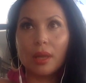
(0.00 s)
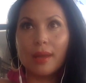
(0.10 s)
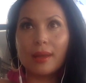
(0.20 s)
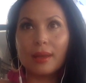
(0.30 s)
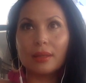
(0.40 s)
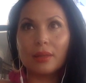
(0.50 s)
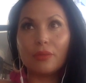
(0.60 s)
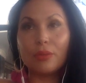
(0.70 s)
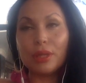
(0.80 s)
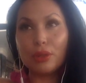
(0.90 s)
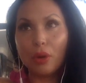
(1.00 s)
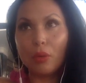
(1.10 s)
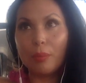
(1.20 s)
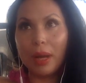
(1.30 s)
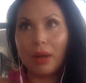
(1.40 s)
and if we
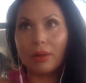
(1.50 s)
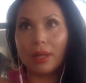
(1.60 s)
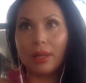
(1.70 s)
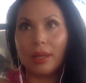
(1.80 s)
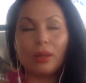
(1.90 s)
know about it